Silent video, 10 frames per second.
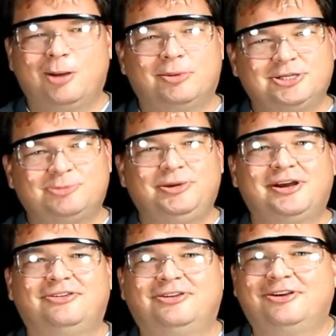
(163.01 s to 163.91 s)
But just
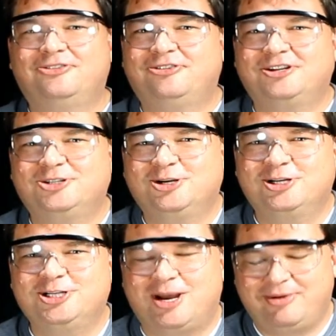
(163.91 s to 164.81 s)
because it does such a good
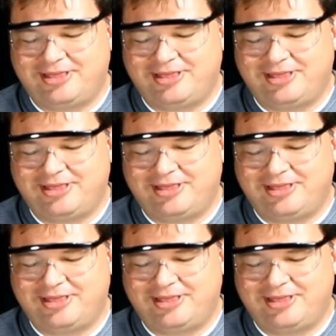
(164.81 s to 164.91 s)
job at